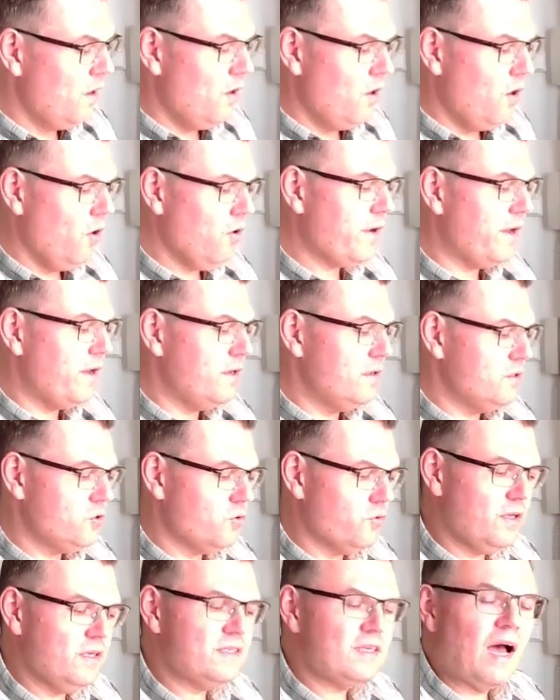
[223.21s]
Okay, so
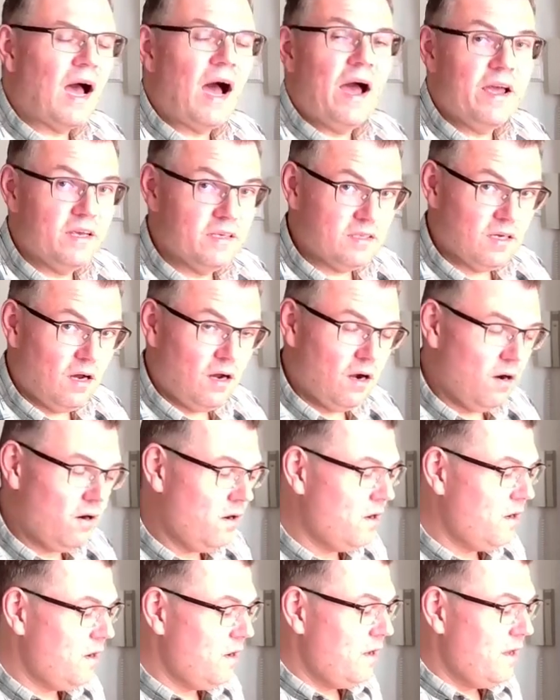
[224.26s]
this
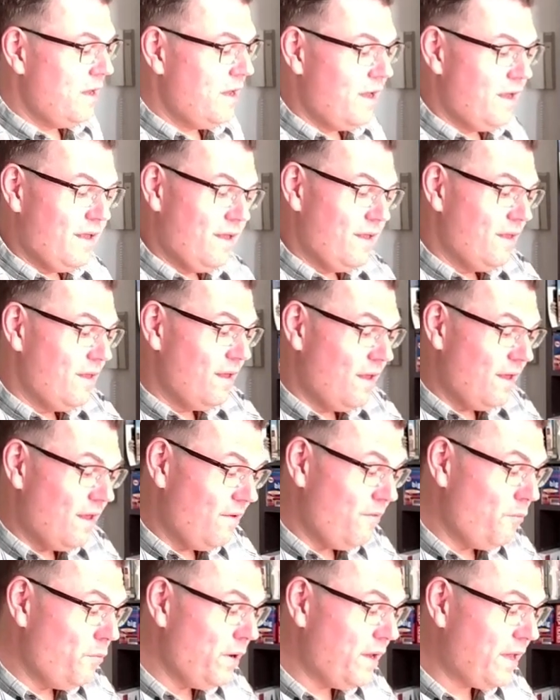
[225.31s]
ISR
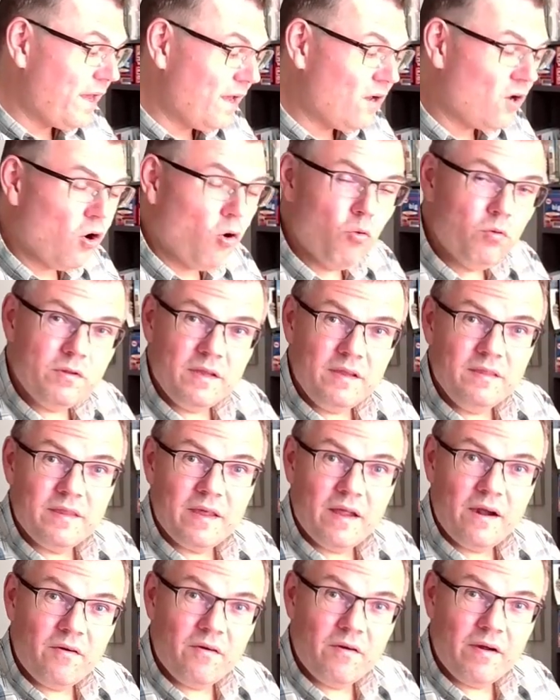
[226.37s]
we can code in
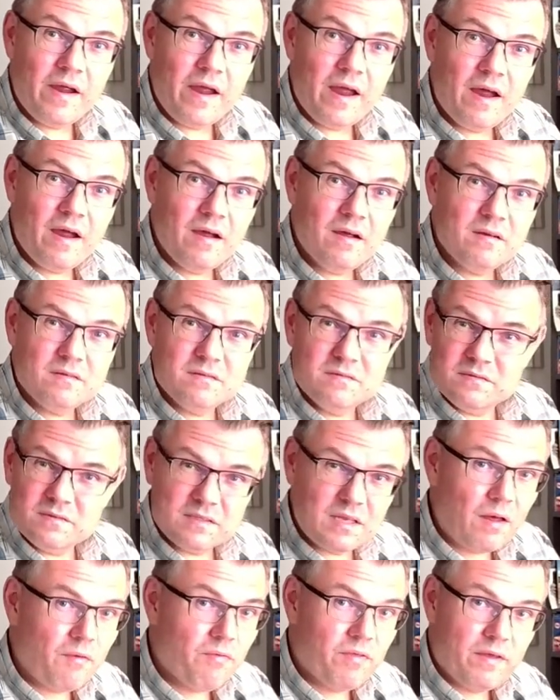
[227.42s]
there
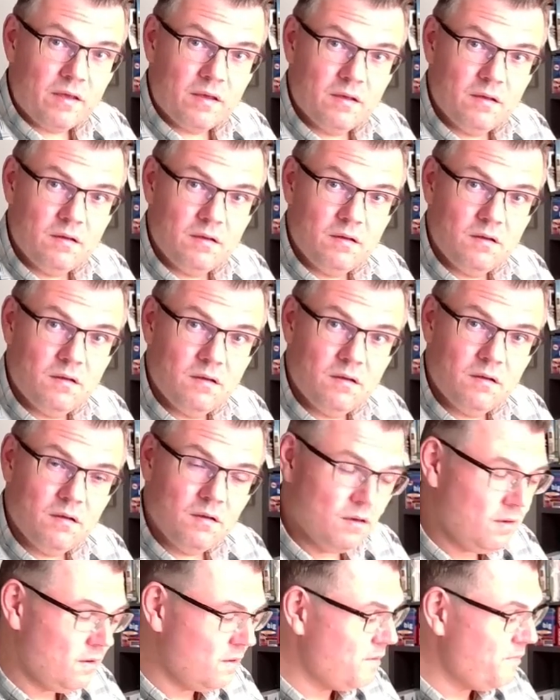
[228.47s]
something.
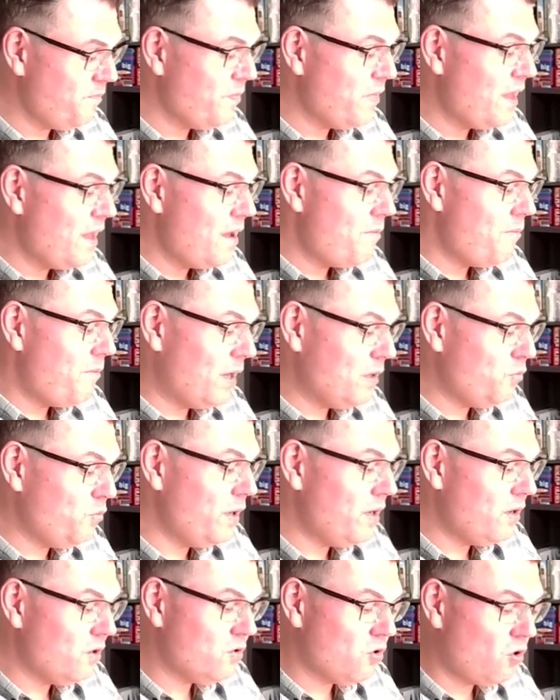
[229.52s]
Yeah? But we're
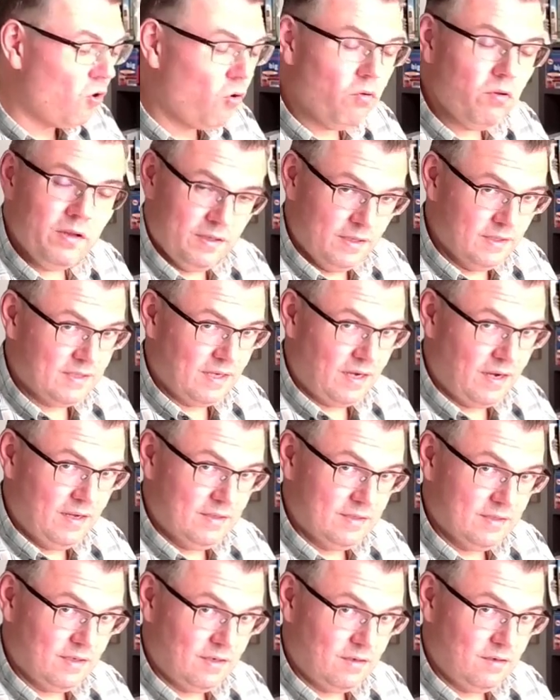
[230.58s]
not calling this
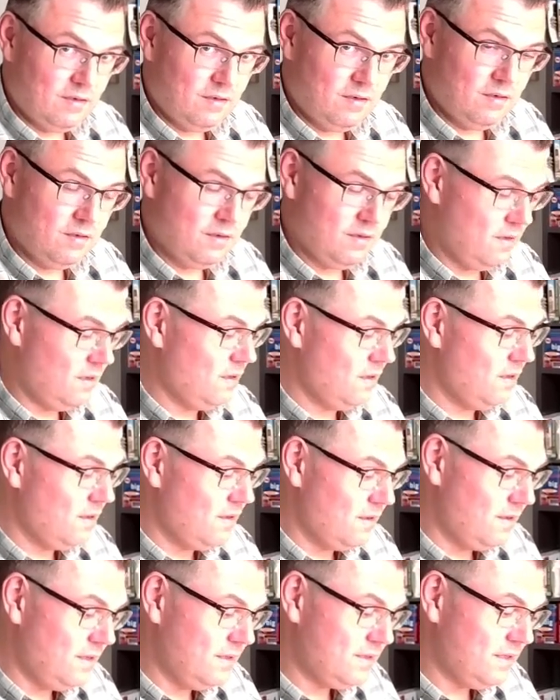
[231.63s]
ISR. Yeah?
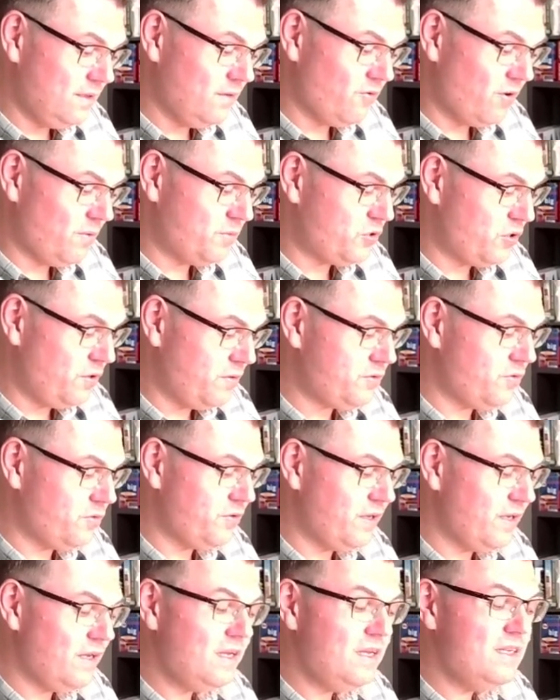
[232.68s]
This interrupt service
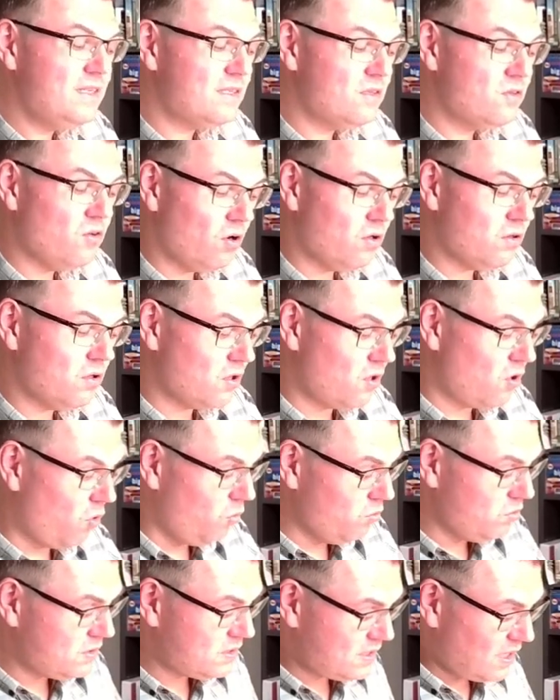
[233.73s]
routine is not
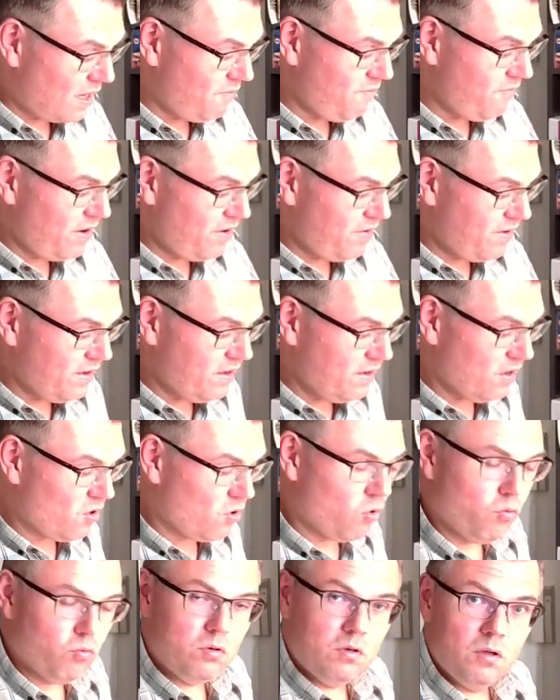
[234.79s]
called somewhere in the
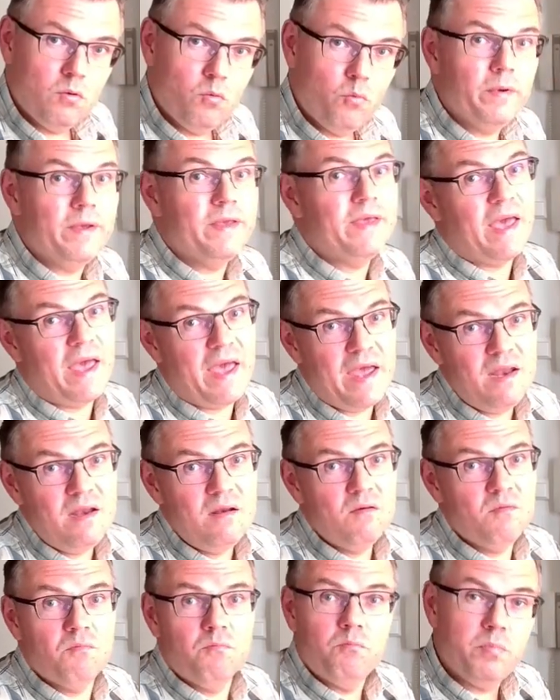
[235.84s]
code. We
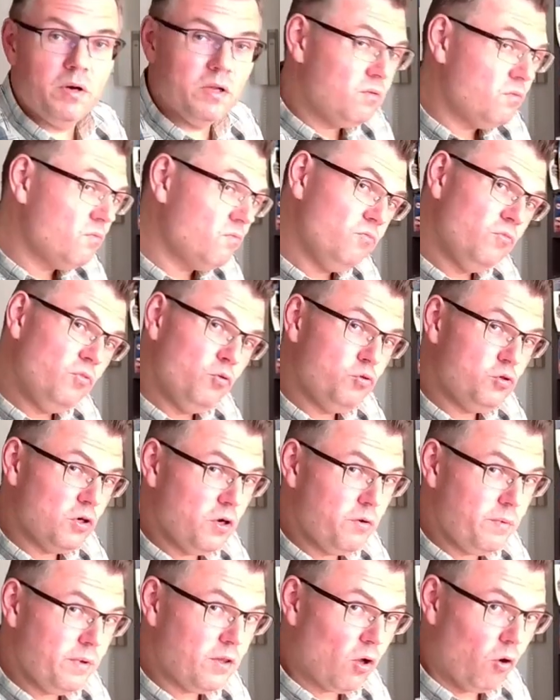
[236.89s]
can, but usually
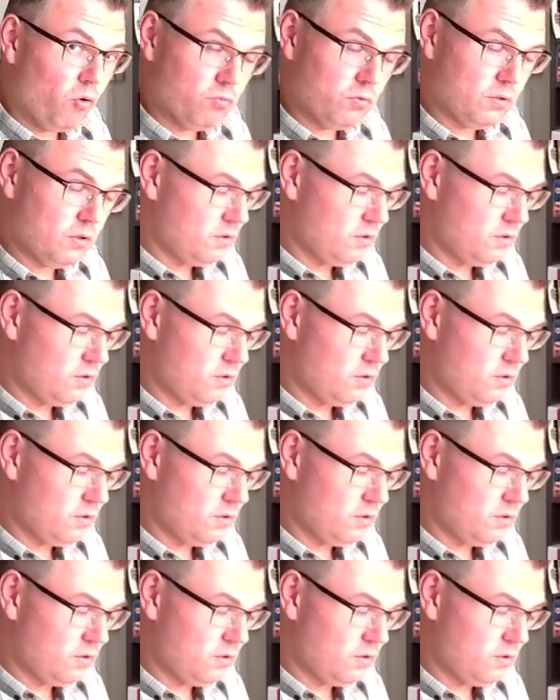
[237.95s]
we don't.